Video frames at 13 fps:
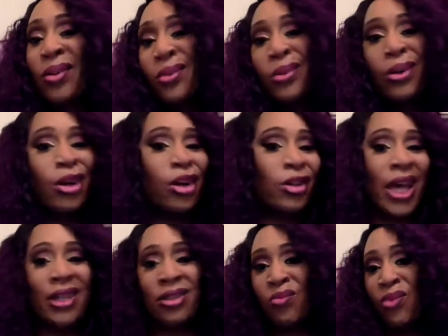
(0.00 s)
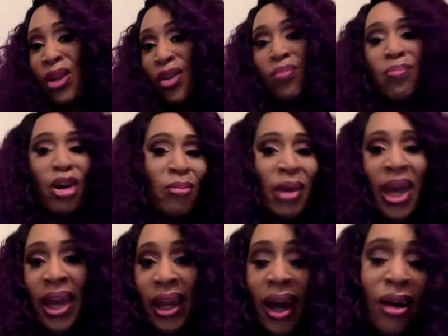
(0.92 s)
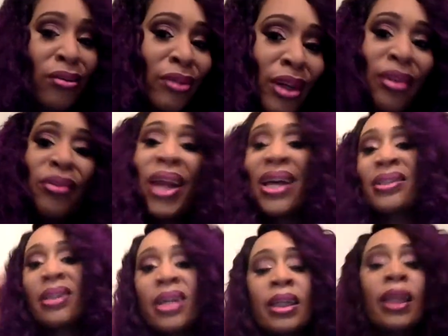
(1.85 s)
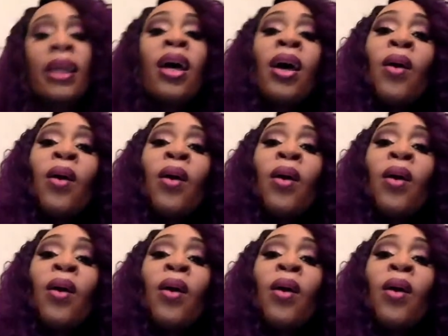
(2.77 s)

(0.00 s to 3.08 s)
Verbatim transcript: oh girl, that's real mermaid. I don't know. That's ugly.